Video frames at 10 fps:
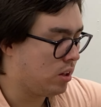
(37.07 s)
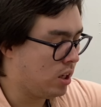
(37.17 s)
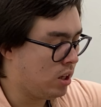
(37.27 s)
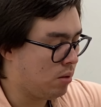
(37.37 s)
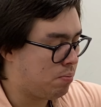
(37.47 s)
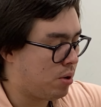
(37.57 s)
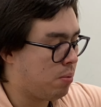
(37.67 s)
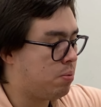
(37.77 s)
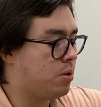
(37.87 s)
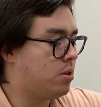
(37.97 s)
And the
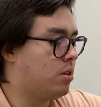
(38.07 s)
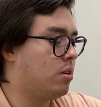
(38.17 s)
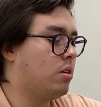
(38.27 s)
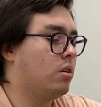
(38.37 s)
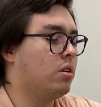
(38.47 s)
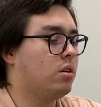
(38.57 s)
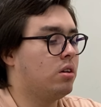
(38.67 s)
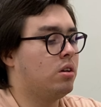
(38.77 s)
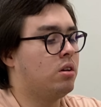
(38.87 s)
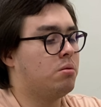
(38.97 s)
proper
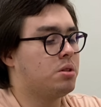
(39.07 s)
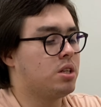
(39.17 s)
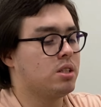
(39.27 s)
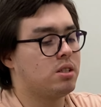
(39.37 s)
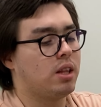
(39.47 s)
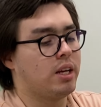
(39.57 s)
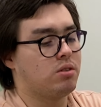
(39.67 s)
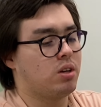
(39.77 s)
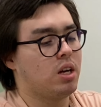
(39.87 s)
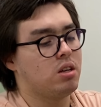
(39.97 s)
arm says
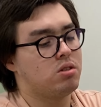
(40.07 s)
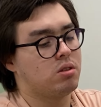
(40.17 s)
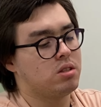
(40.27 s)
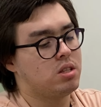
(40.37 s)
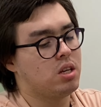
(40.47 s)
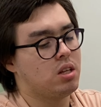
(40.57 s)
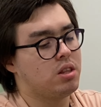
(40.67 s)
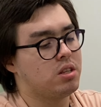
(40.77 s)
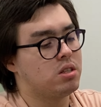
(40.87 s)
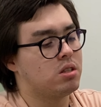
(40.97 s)
lights, okay, as you can see,
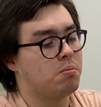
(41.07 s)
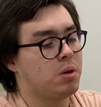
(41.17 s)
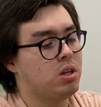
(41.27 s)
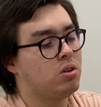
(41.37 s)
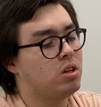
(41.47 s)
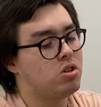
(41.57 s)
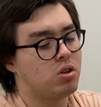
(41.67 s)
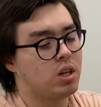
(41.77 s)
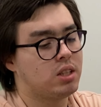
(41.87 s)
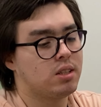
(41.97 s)
this is the main unit you
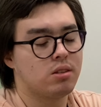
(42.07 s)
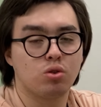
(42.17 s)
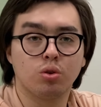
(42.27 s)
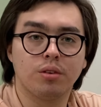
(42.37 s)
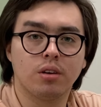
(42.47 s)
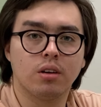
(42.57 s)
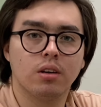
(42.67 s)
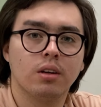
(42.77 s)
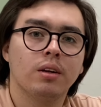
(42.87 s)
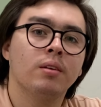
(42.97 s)
connect it to the
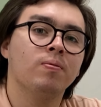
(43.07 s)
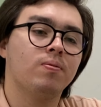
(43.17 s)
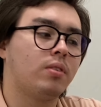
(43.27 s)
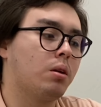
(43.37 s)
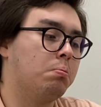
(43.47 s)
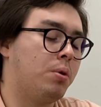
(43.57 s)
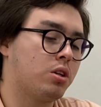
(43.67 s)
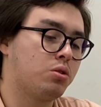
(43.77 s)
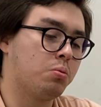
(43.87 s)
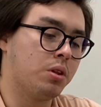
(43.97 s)

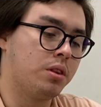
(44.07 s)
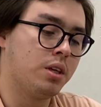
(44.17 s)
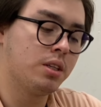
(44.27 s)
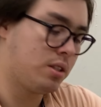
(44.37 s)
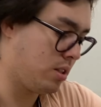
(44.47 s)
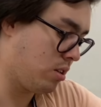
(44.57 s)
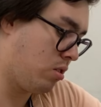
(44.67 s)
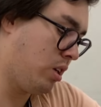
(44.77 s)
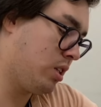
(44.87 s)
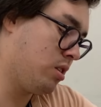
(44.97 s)
box with this
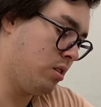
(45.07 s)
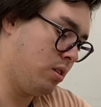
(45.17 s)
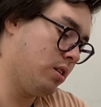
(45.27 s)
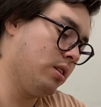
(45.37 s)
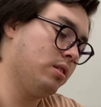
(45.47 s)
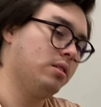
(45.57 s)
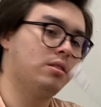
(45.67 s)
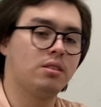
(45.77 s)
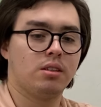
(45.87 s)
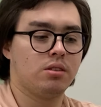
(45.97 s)
connection,
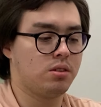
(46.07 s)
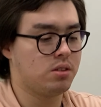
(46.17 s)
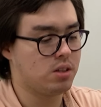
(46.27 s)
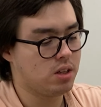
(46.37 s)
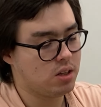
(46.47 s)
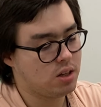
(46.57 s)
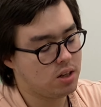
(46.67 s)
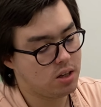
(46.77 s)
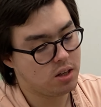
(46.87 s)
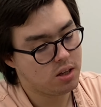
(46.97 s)
as you can see,
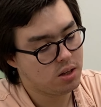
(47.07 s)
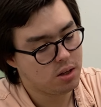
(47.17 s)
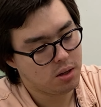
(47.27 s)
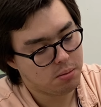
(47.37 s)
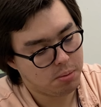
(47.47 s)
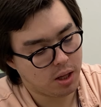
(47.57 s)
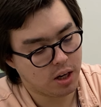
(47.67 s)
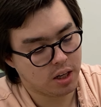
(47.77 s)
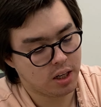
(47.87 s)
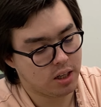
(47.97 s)

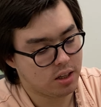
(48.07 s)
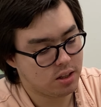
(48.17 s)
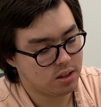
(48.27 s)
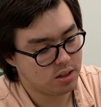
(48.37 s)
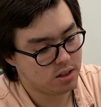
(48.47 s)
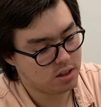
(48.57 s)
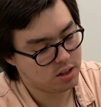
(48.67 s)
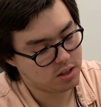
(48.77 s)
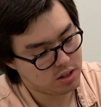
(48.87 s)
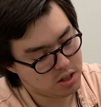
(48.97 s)
plugging it
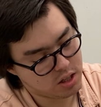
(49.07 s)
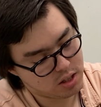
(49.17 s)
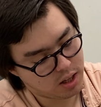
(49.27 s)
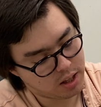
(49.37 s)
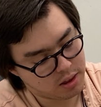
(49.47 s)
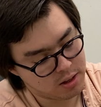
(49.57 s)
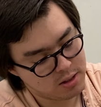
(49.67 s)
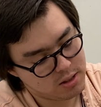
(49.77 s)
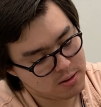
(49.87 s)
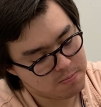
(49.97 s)
just like
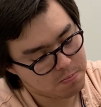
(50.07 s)
this.